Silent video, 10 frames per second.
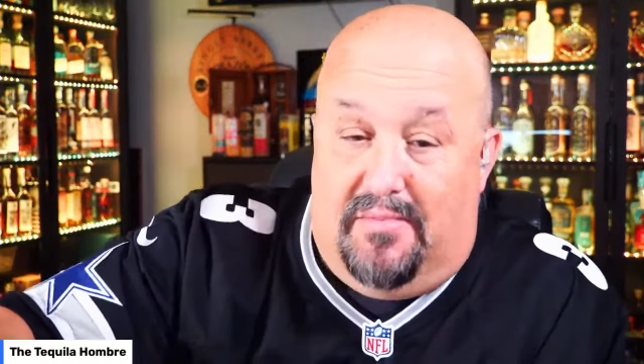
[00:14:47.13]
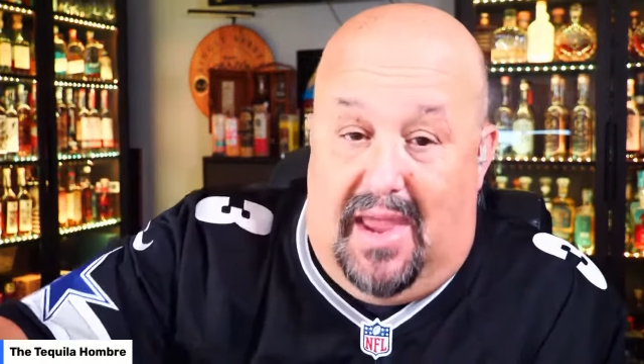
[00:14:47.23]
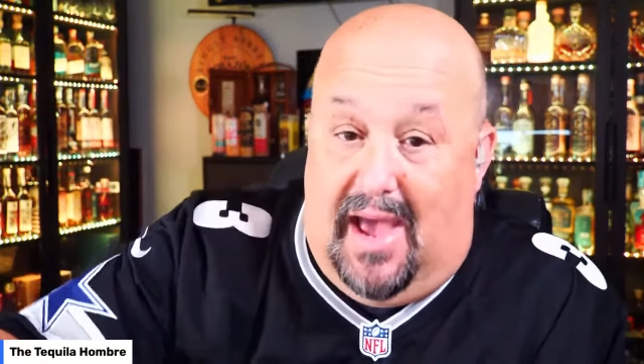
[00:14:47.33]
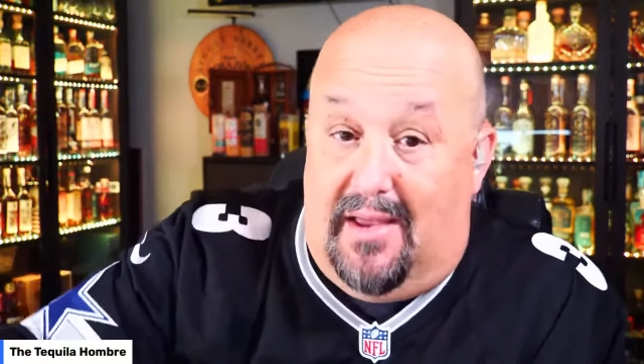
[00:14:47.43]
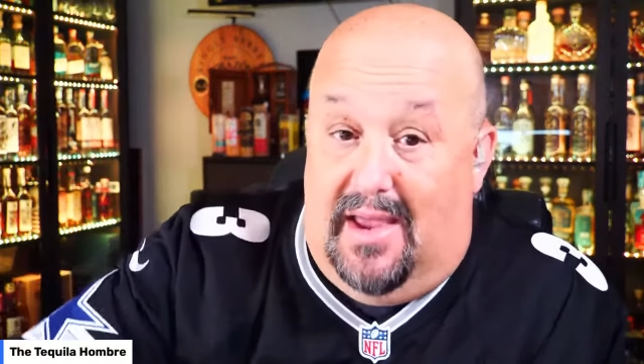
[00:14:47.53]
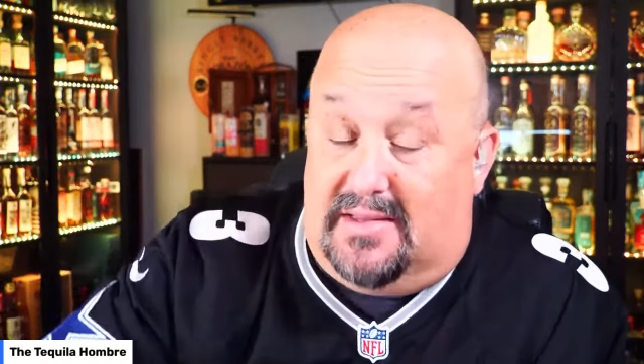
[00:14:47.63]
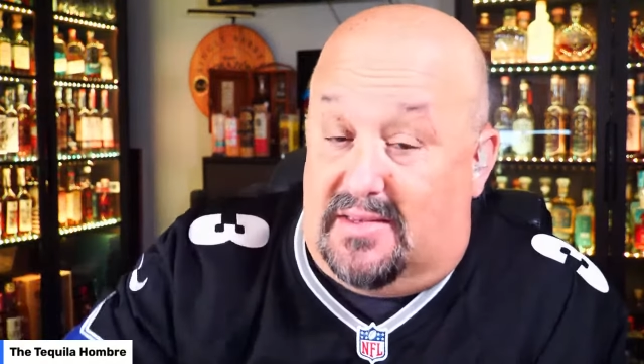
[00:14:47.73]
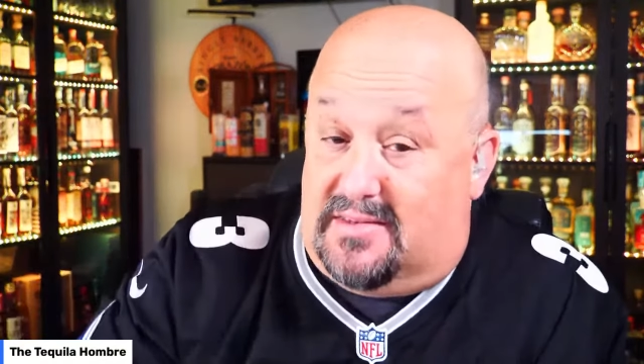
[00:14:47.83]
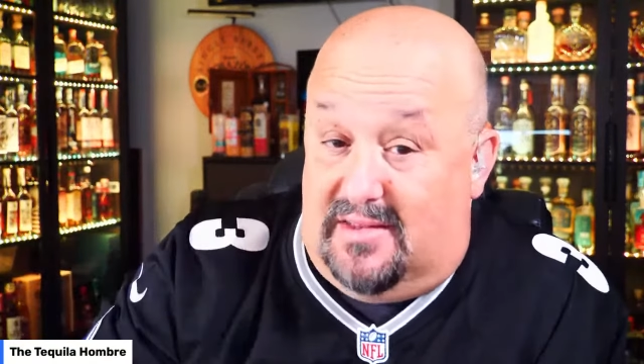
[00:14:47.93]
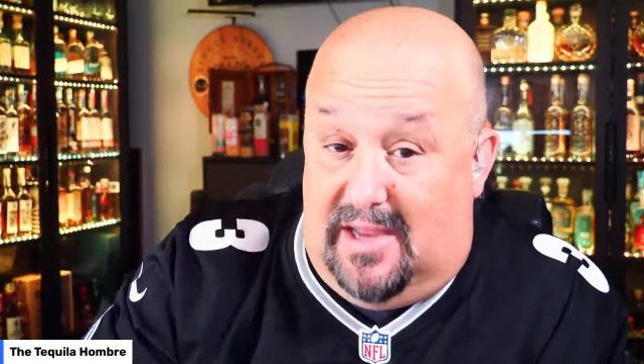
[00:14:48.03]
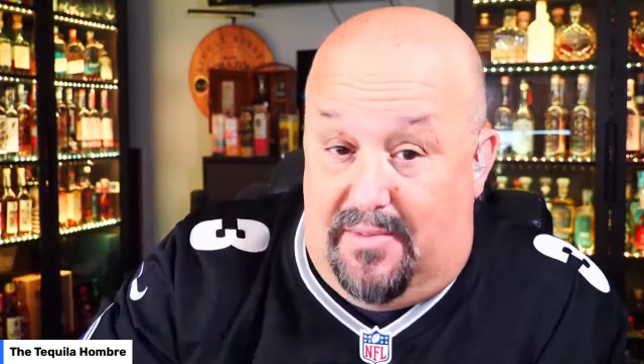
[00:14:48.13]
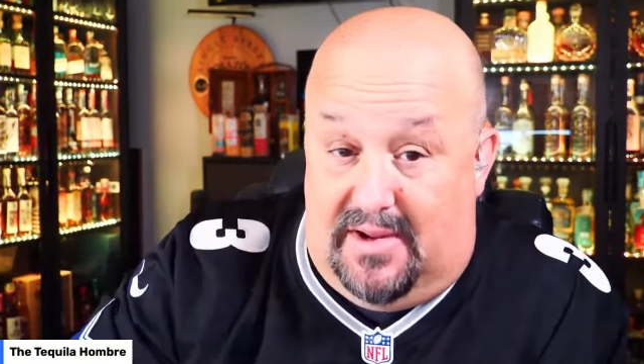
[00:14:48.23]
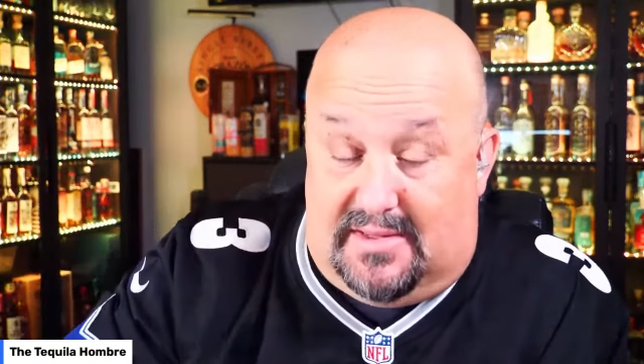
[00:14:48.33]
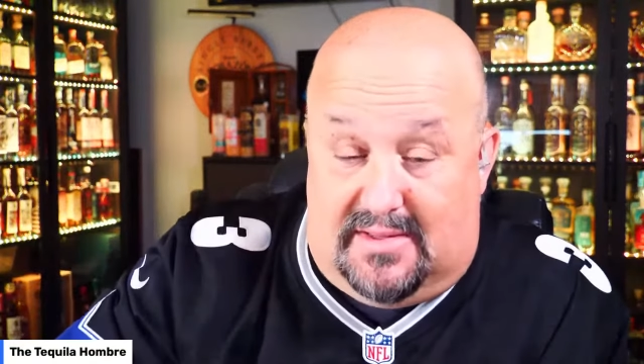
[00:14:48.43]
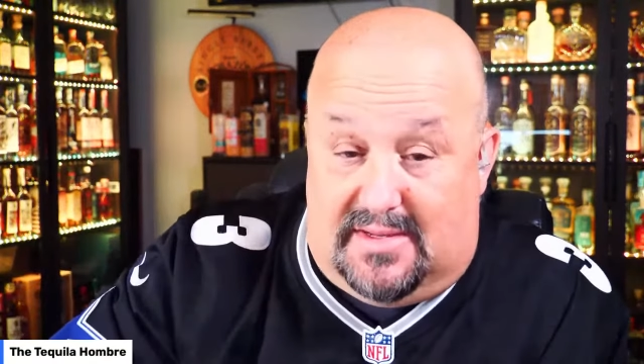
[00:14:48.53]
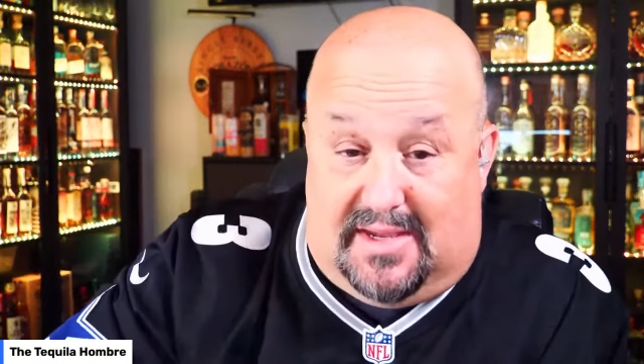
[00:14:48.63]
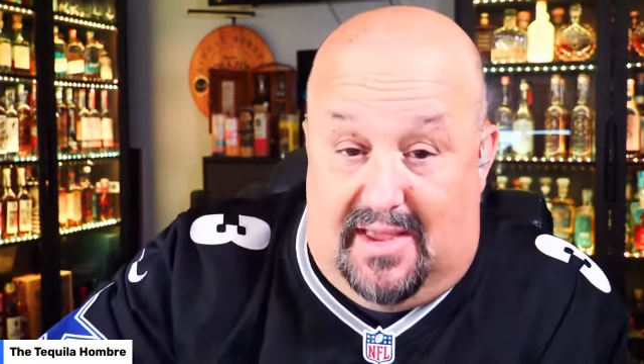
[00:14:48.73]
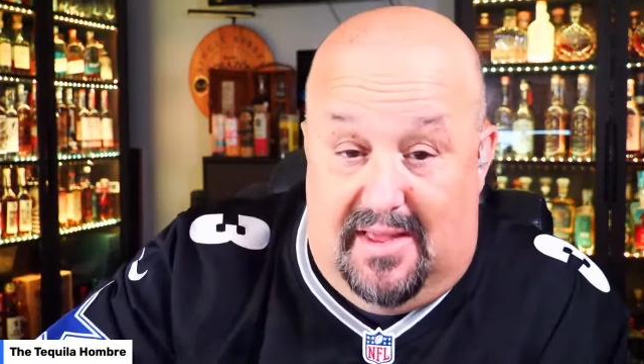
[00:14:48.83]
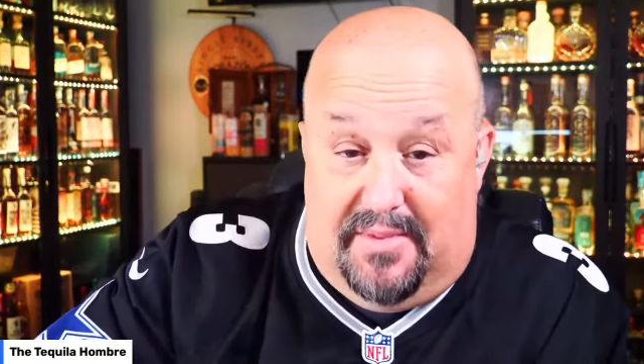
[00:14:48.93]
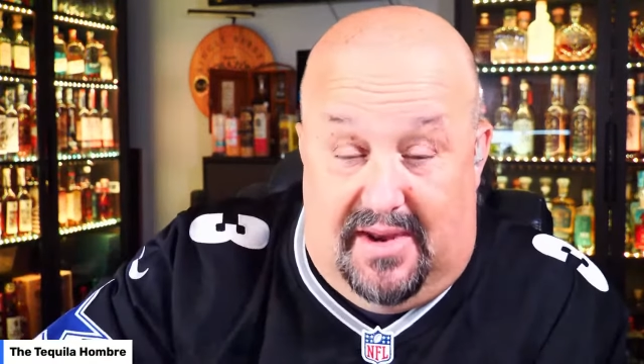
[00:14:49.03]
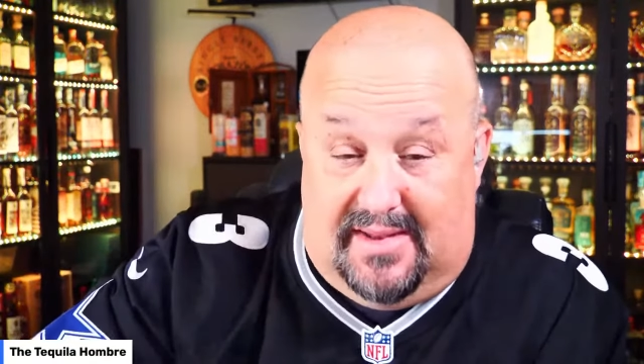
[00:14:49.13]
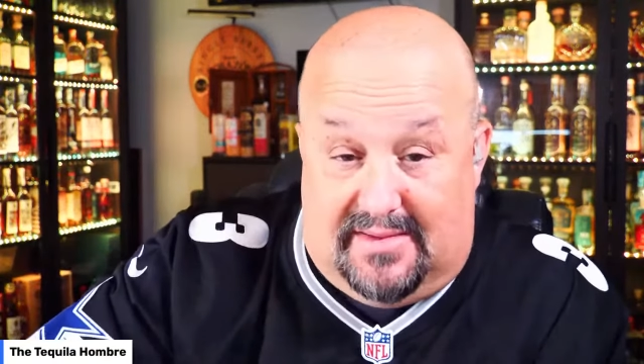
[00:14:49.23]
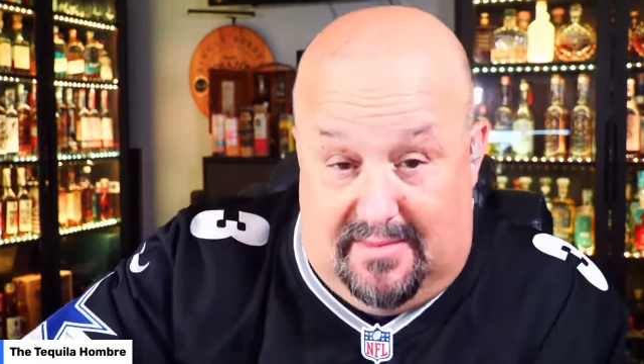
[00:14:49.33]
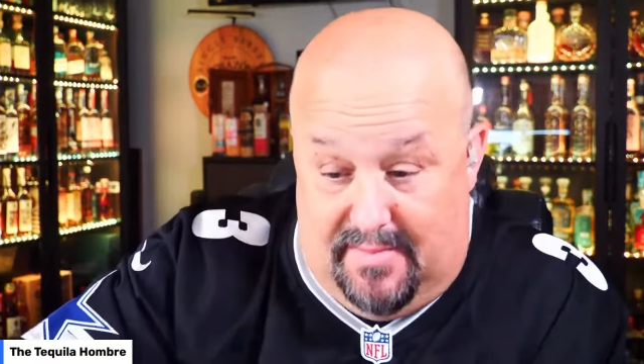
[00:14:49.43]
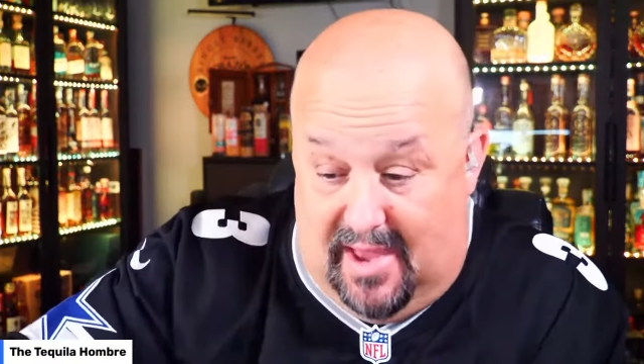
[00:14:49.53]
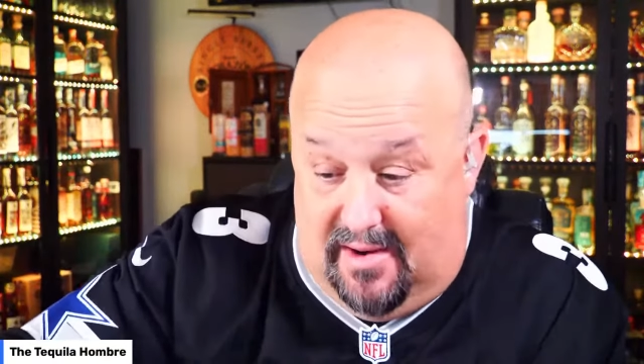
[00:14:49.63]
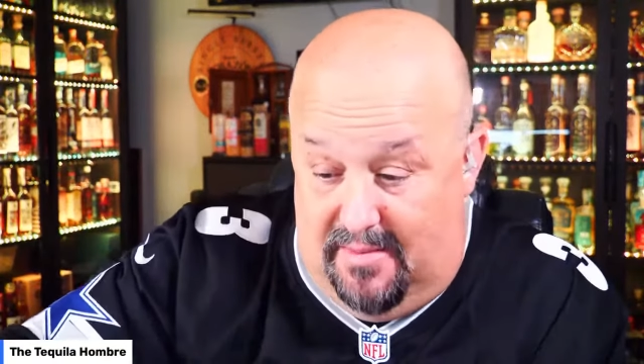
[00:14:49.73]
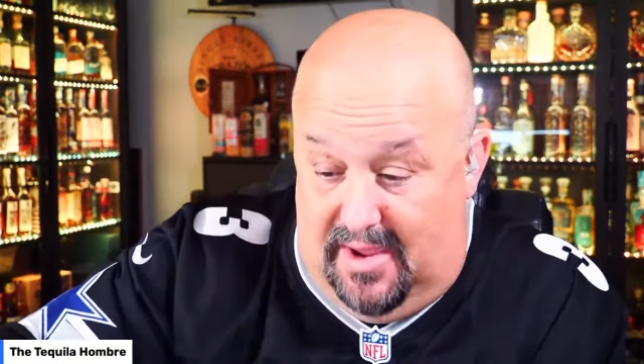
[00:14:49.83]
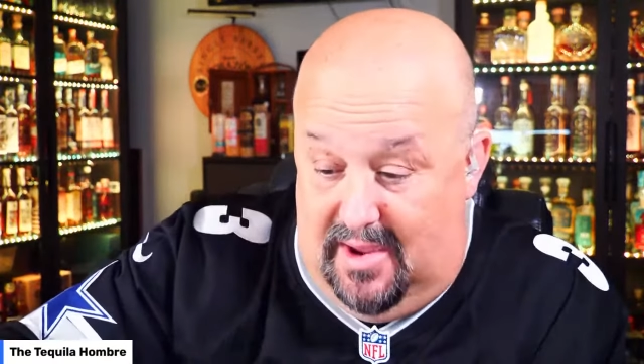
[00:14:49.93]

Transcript: Yeah, it's a celebrity tequila, but it doesn't matter to me.